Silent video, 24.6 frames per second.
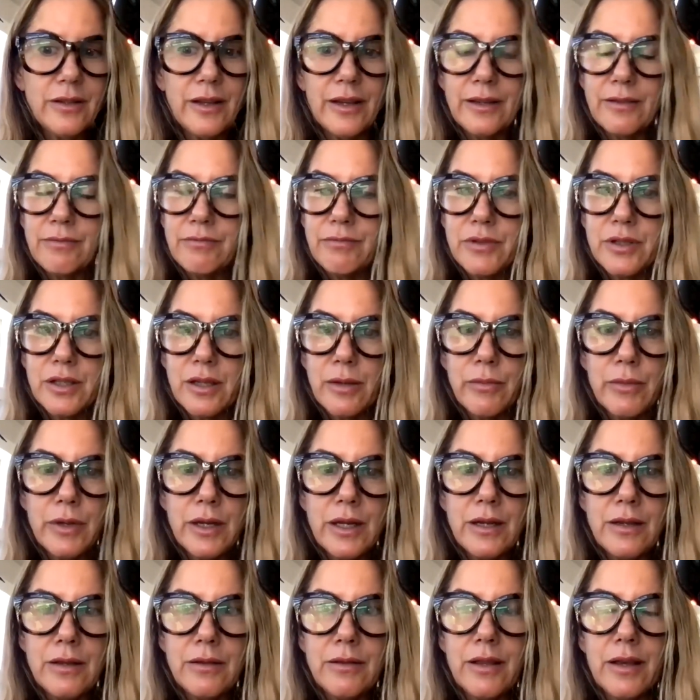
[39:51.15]
Like
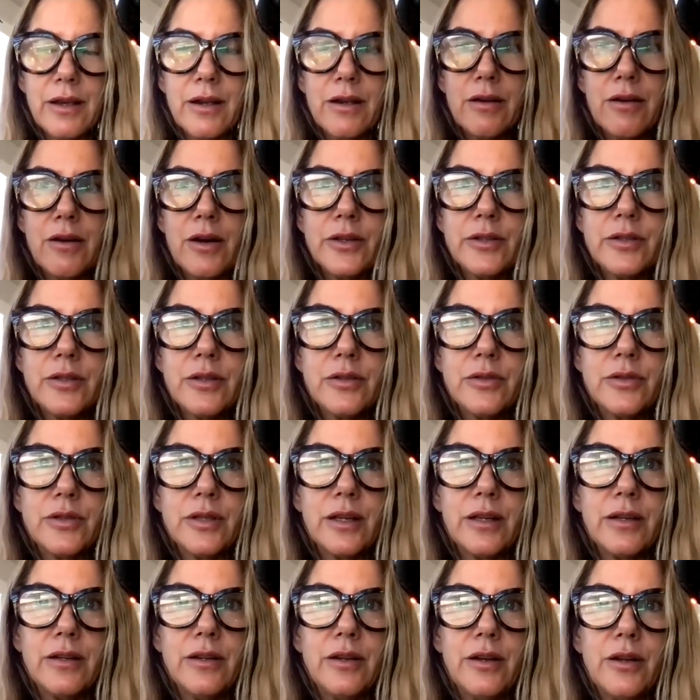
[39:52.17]
somebody there also
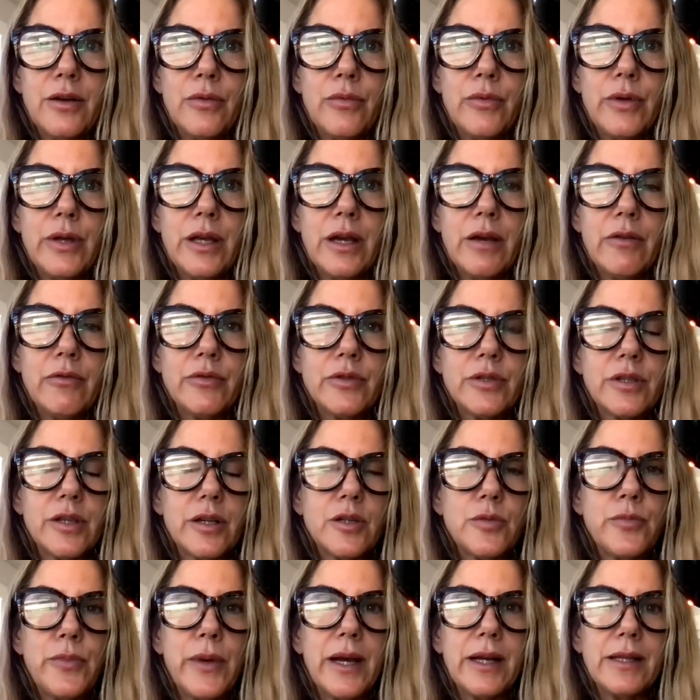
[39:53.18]
said, we have
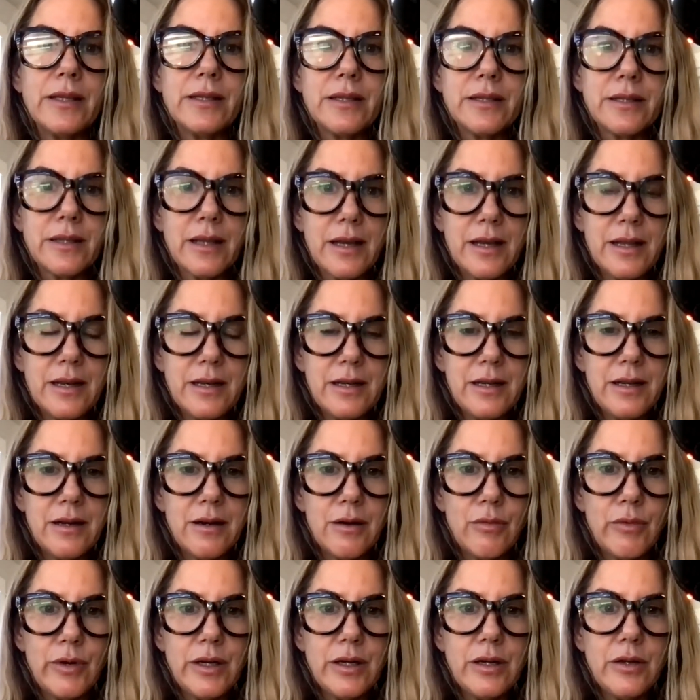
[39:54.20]
such bad sun in
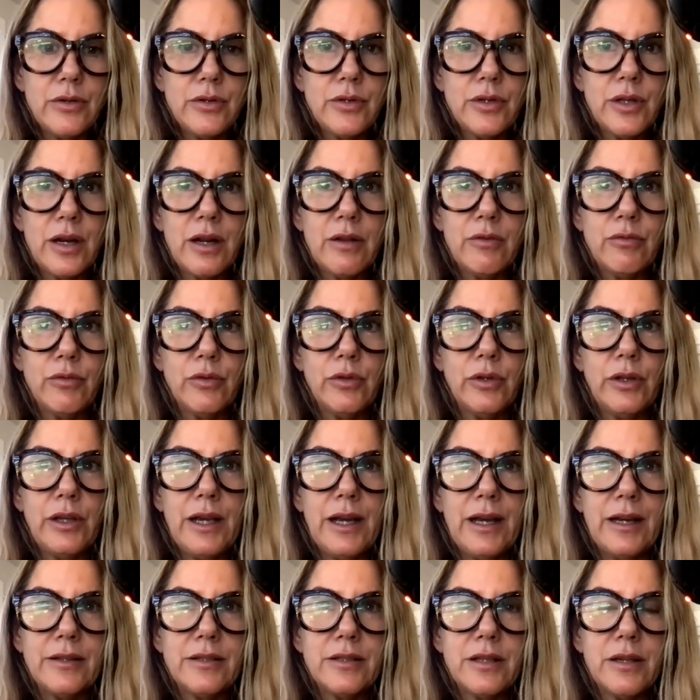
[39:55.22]
our windows that I really
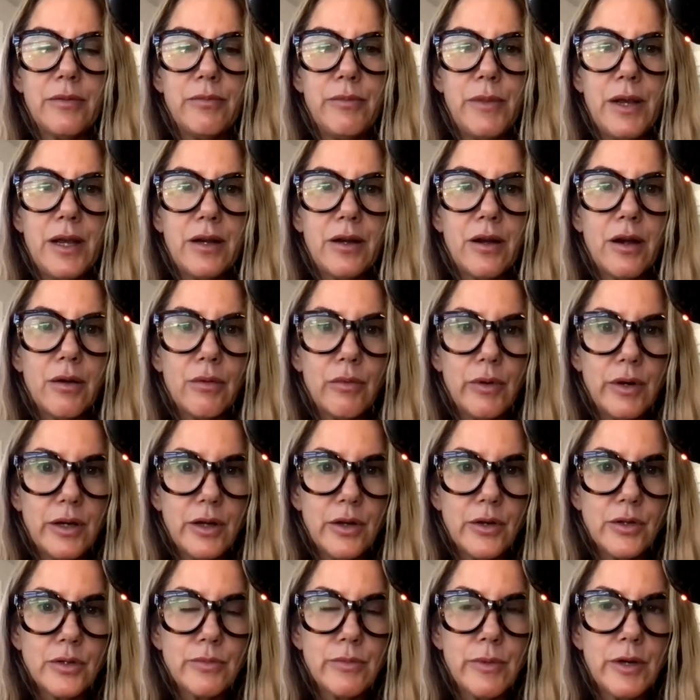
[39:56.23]
had to make our
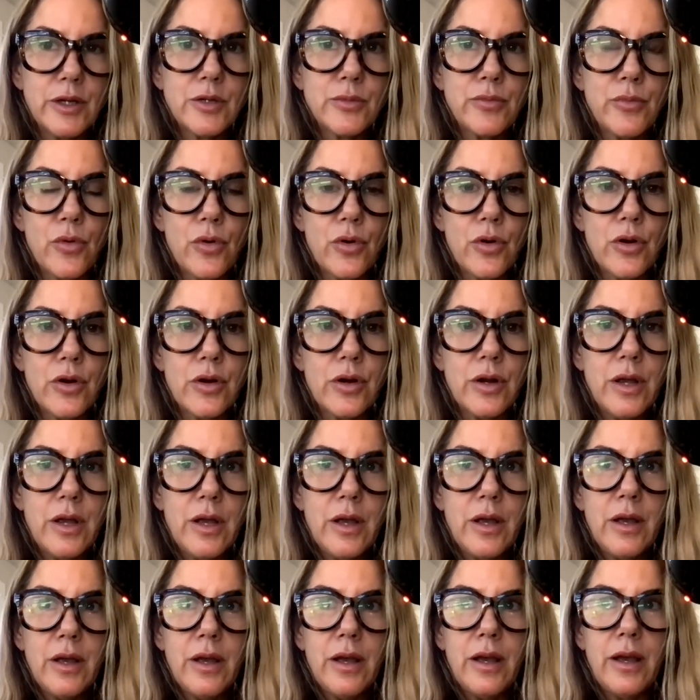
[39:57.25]
windows much more
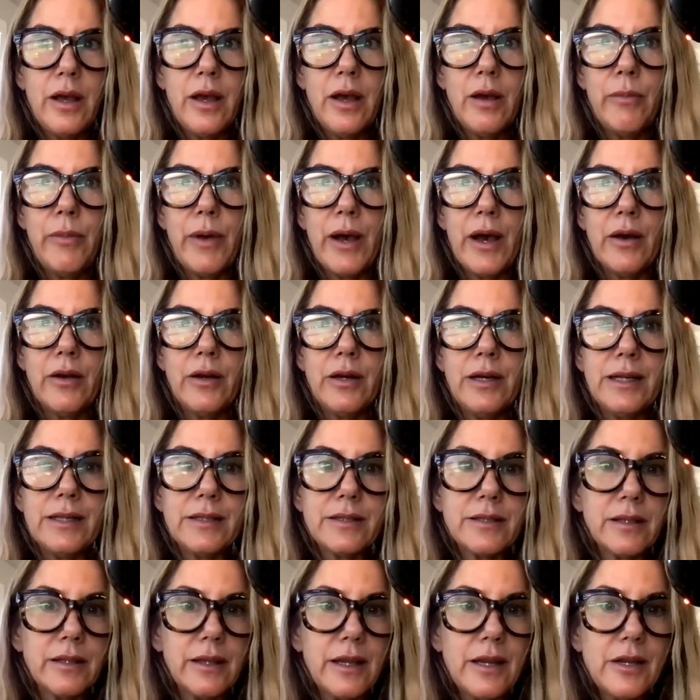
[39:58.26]
about an
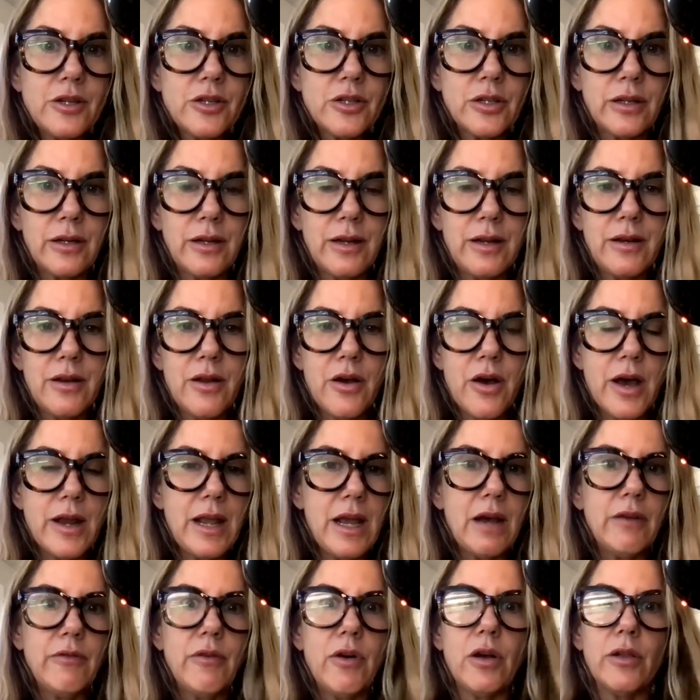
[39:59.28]
installation and not
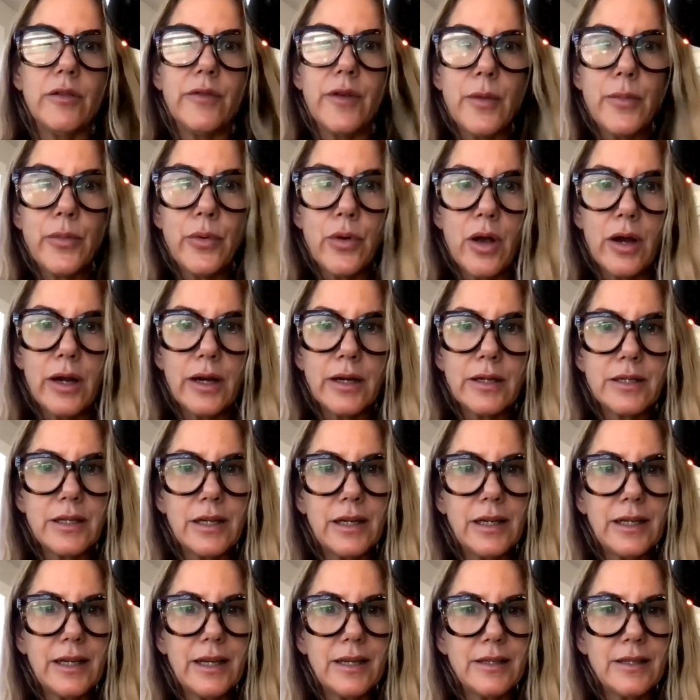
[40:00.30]
have all of our product
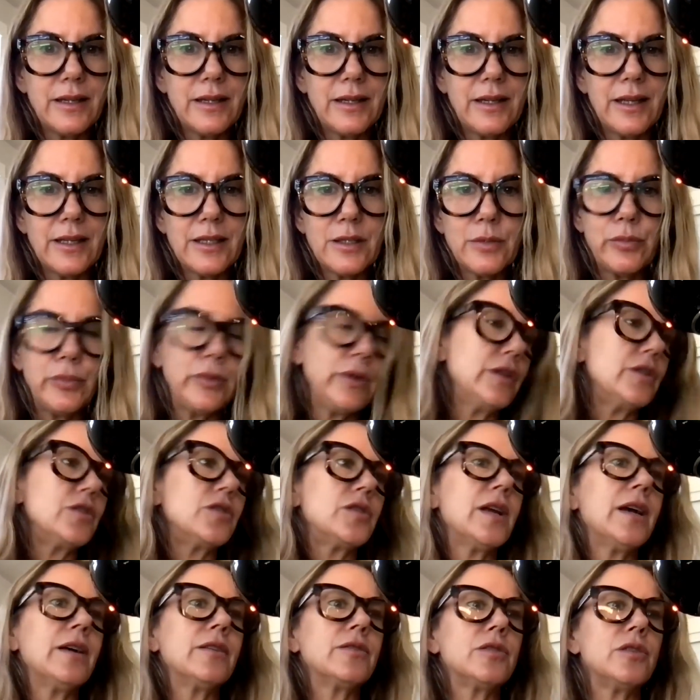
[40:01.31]
in it it gets
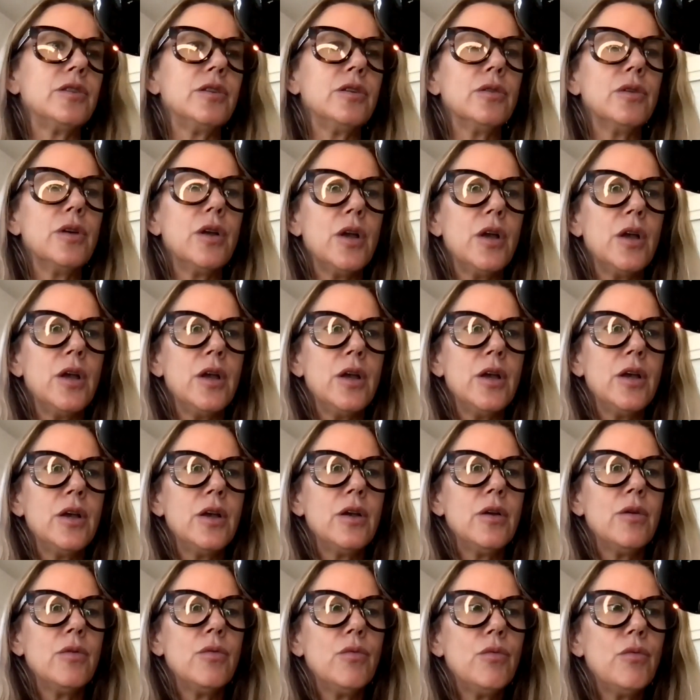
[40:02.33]
bleached out. So
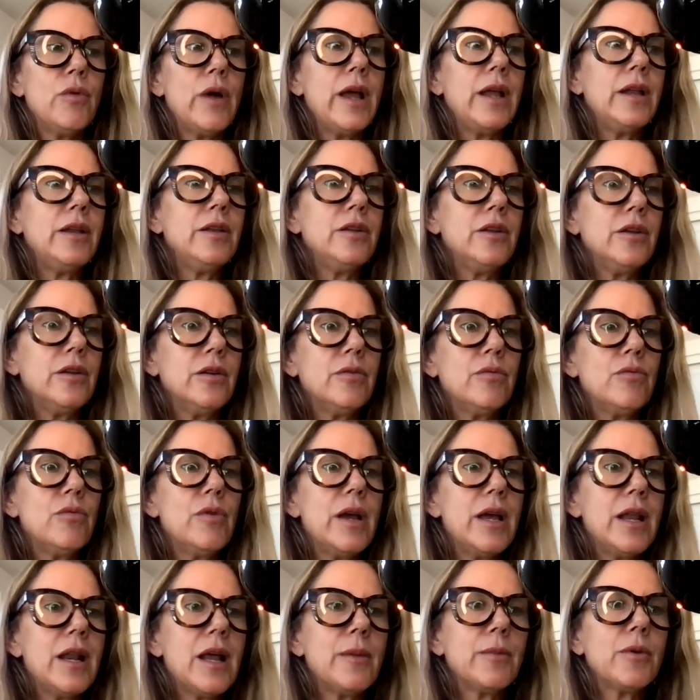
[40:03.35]

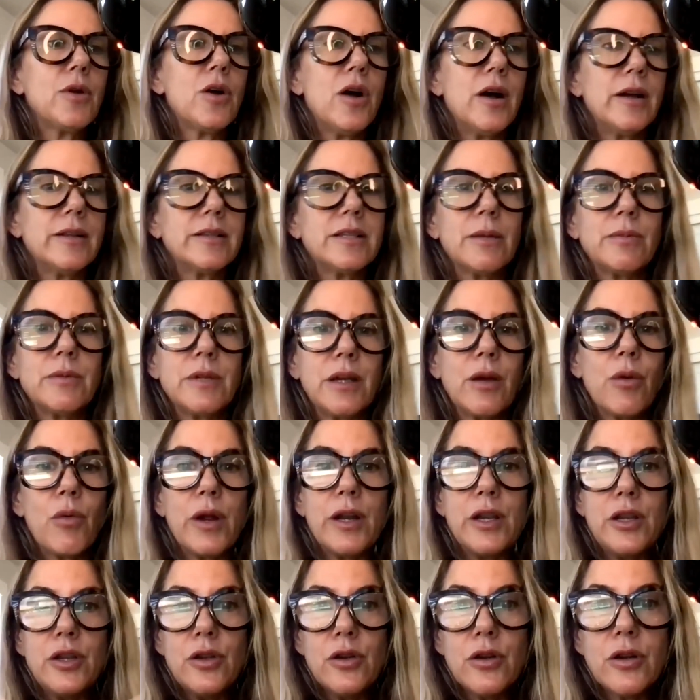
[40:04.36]
when I'm concepting or
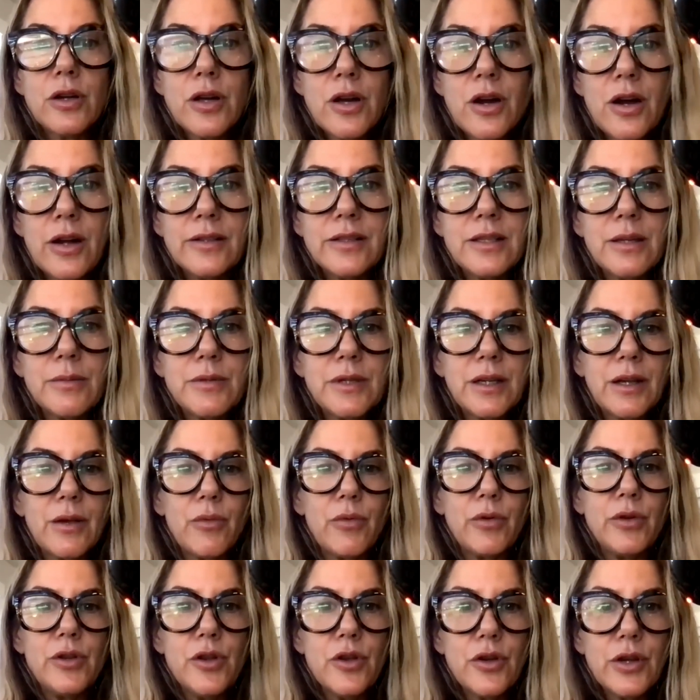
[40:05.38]
when you're concepting
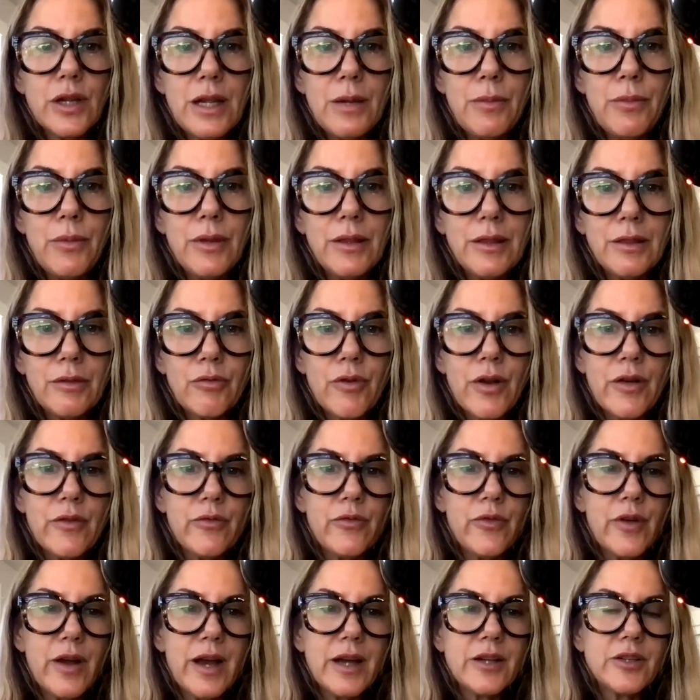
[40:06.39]
and when you're keeping threat
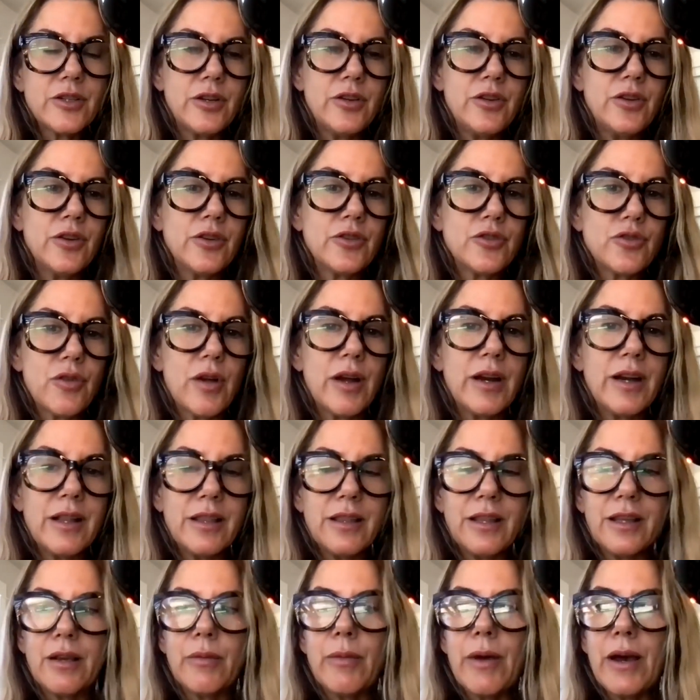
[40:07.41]
fresh and you're trying to
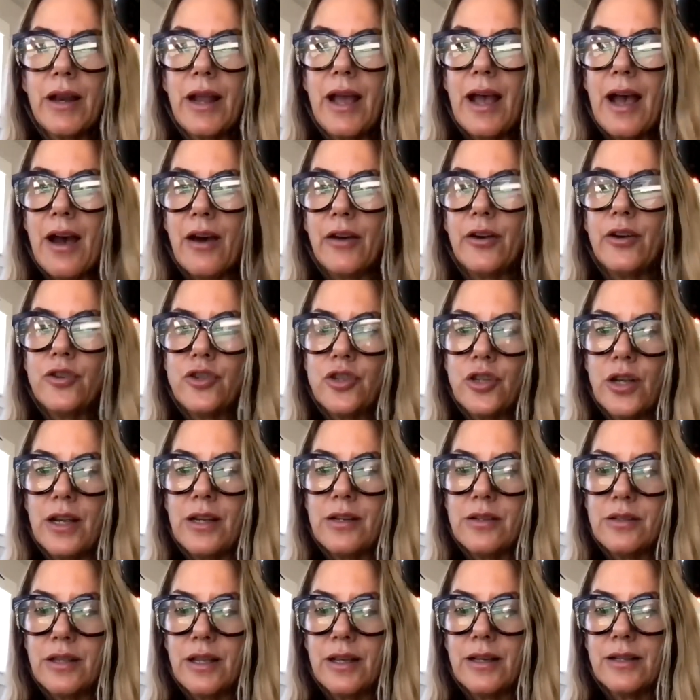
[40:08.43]
think about how to
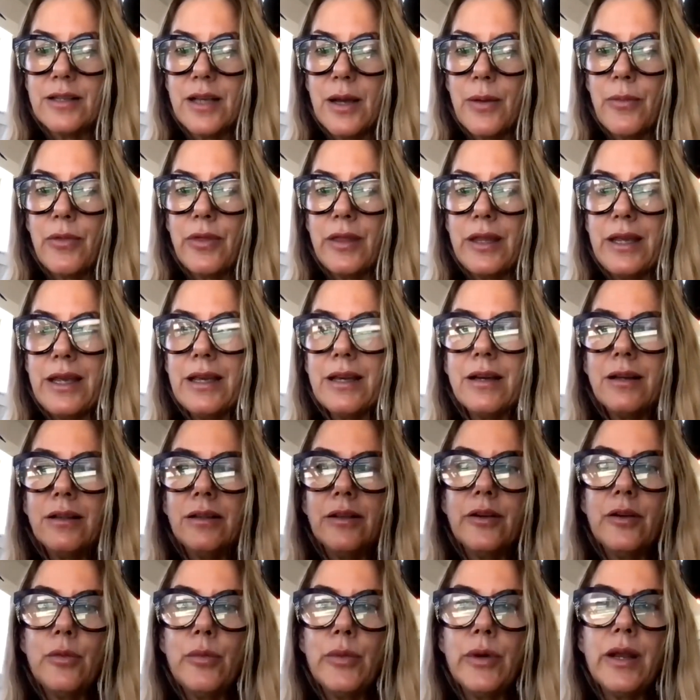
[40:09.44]
change things up, think a
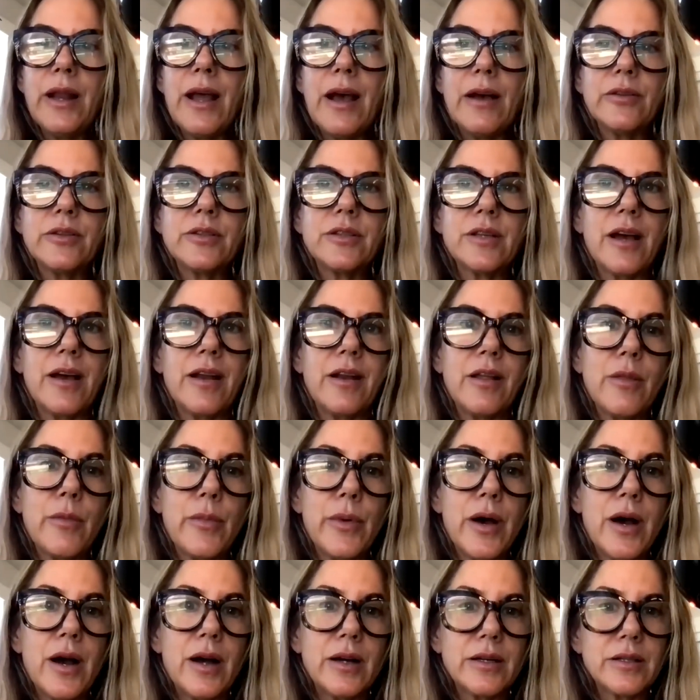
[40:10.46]
little bit outside of the
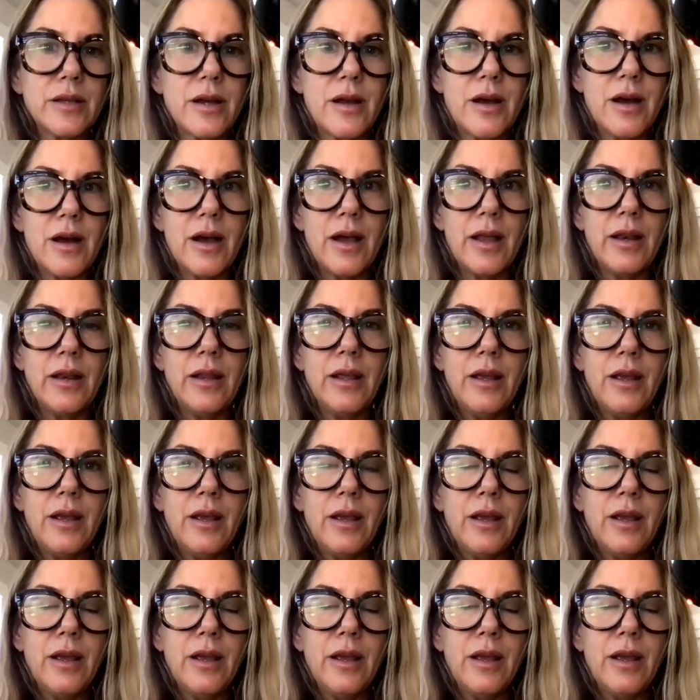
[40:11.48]
box on,